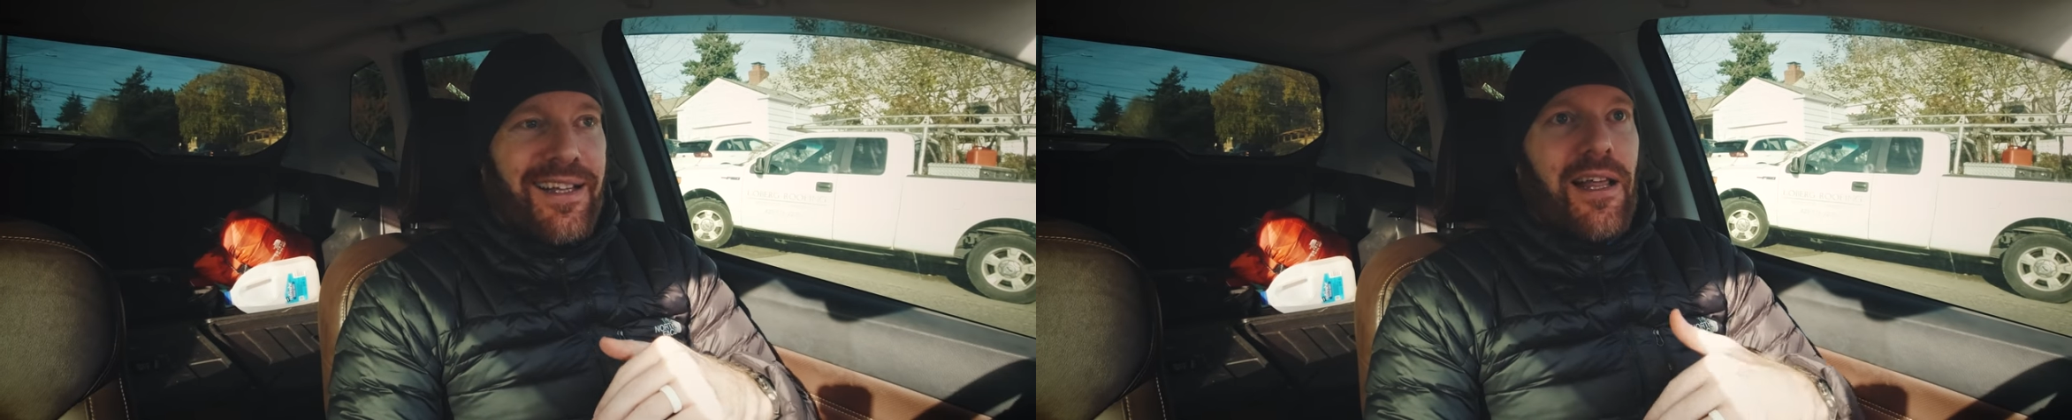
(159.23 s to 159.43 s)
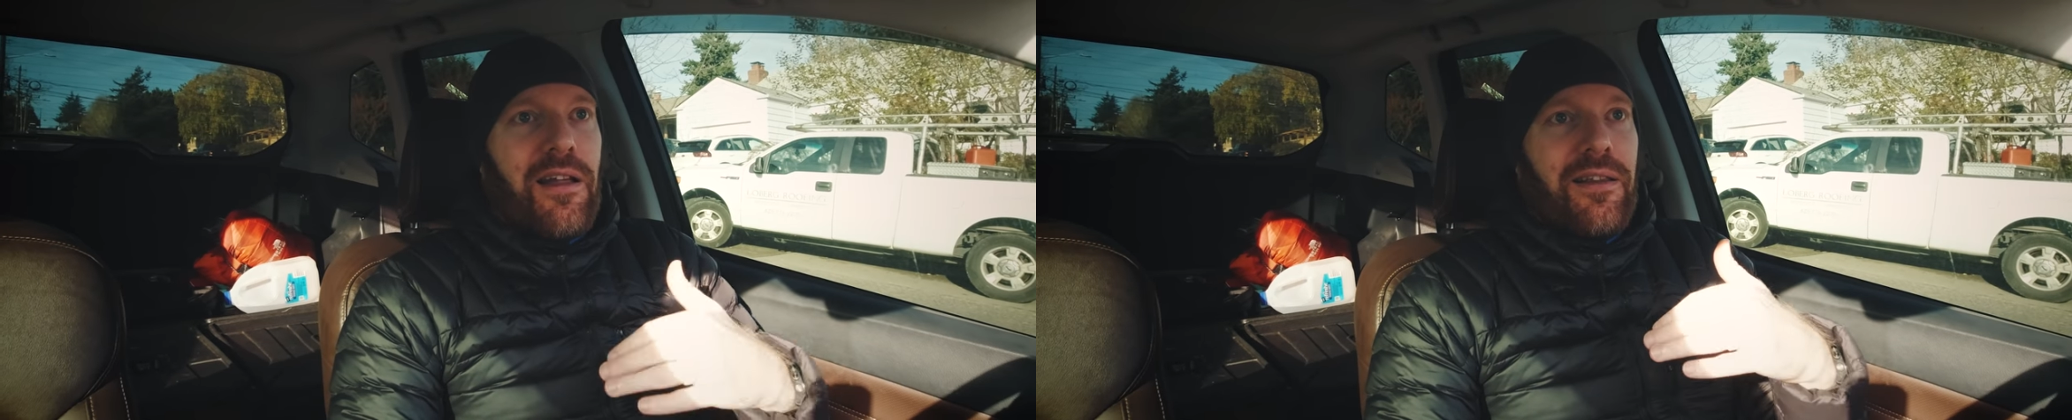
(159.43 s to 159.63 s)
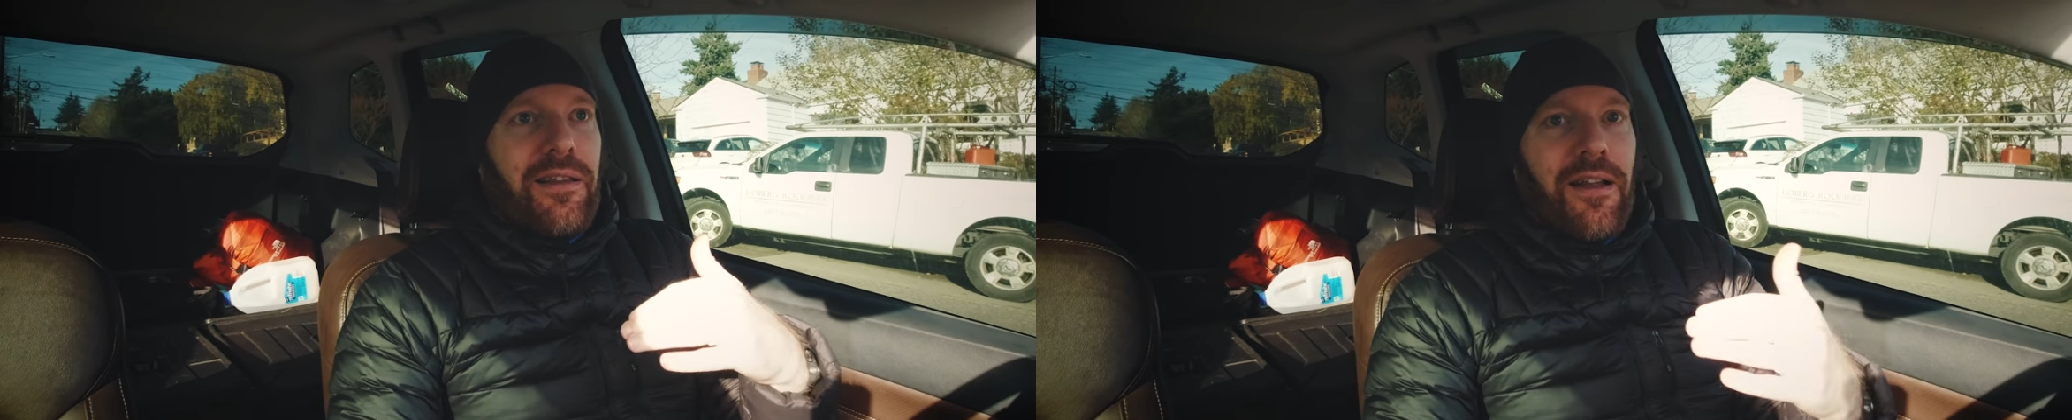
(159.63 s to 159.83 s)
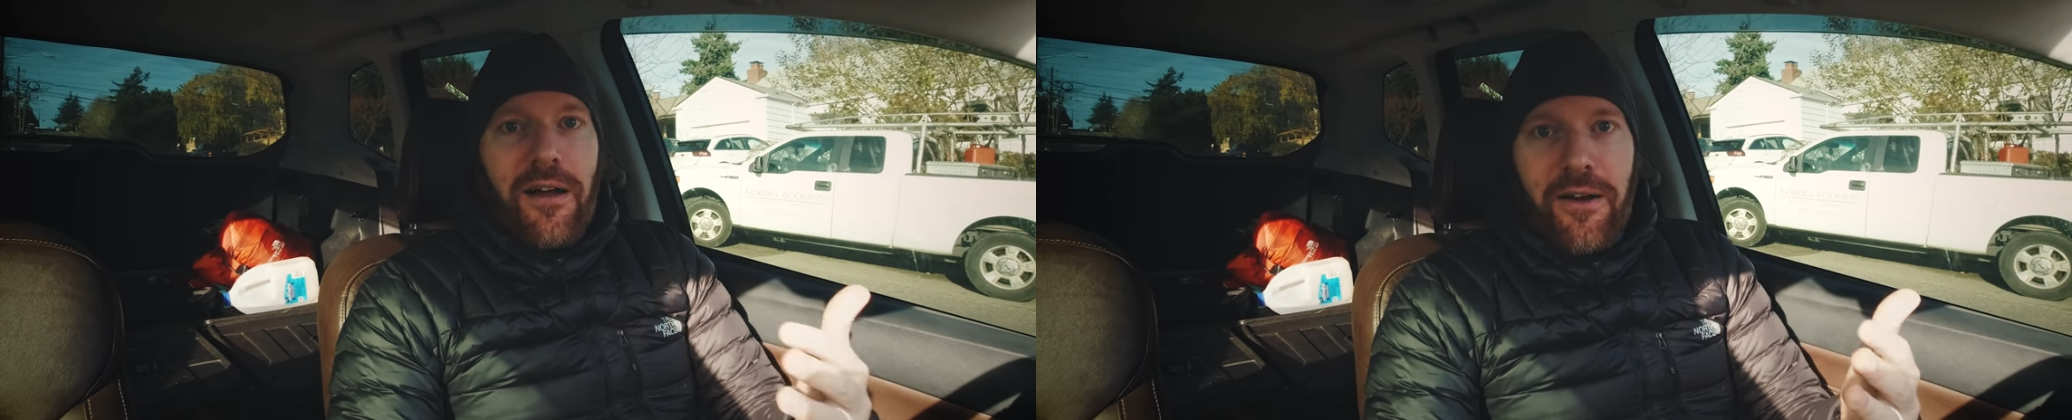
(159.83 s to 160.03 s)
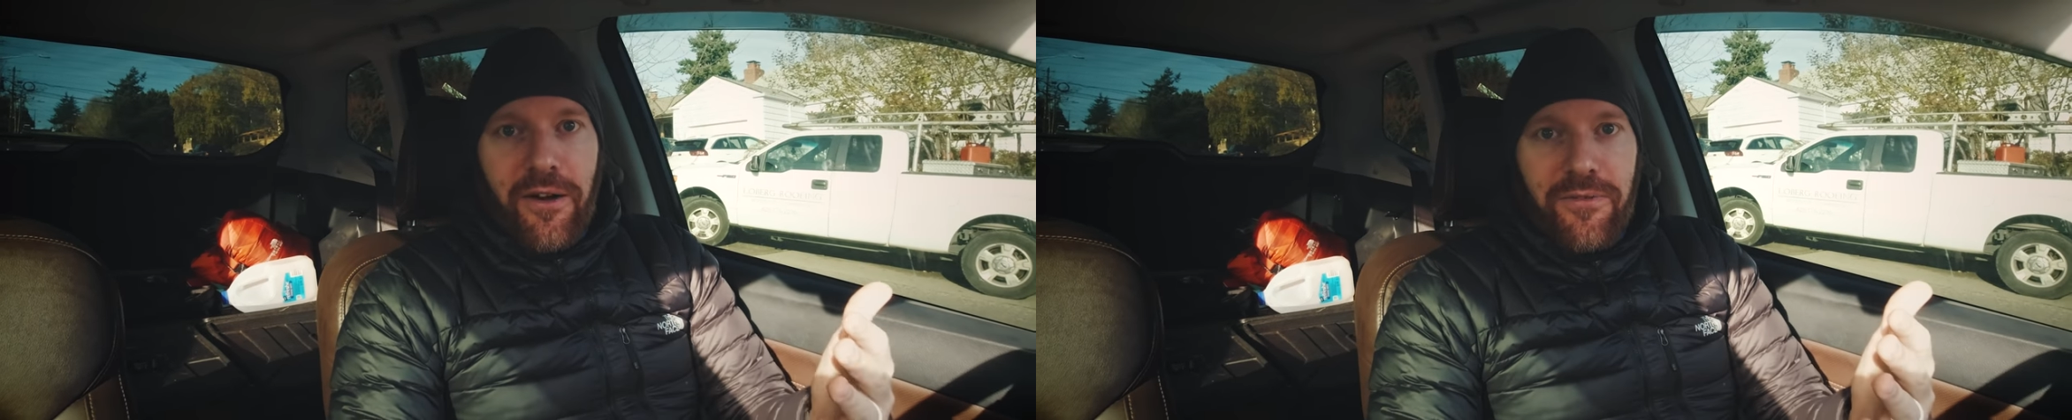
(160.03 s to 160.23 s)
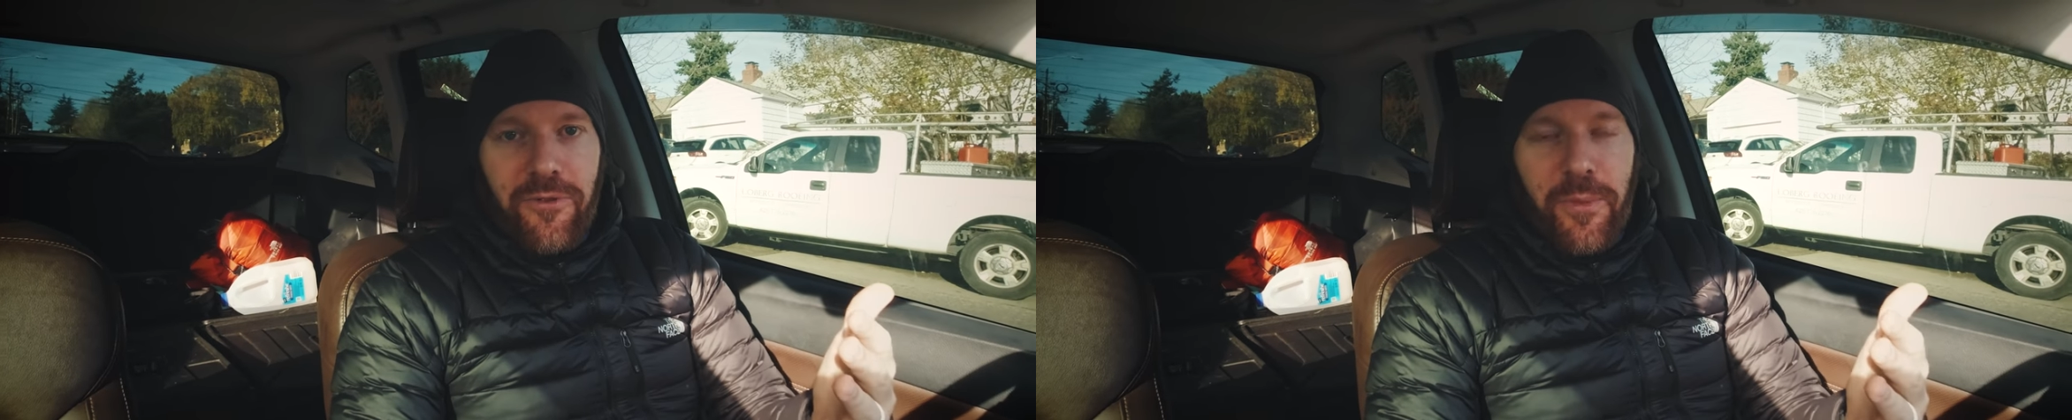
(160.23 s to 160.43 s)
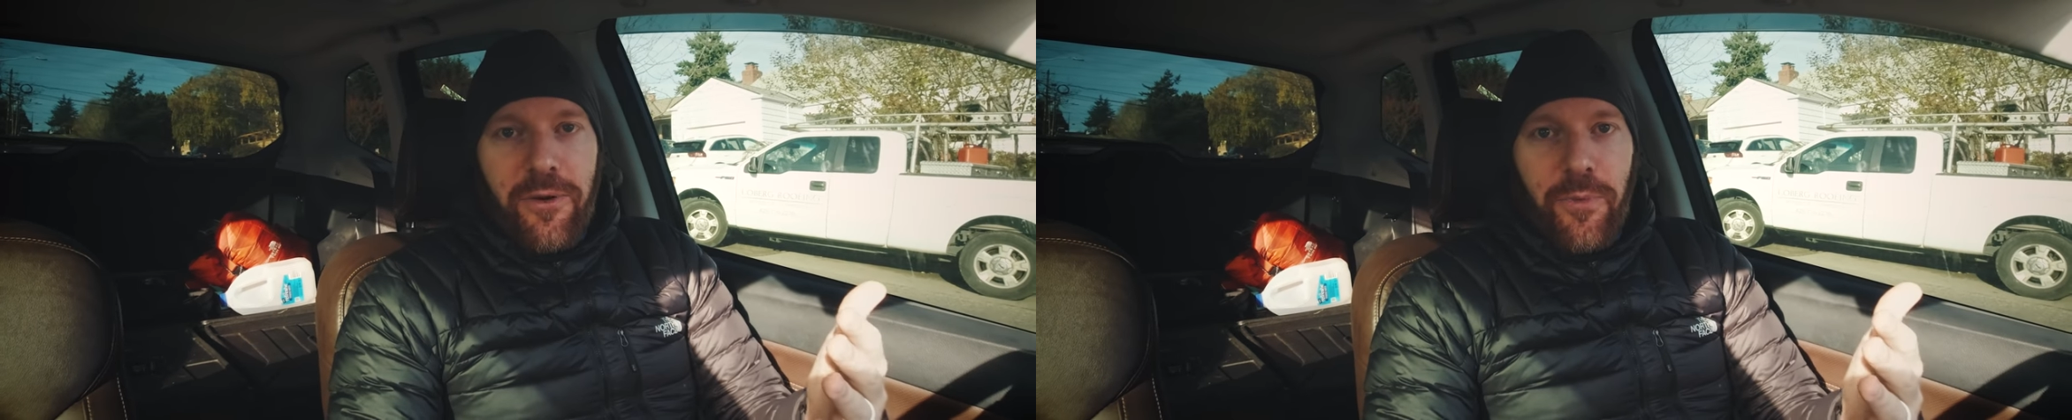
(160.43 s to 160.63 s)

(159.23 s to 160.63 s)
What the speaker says: a lot longer for me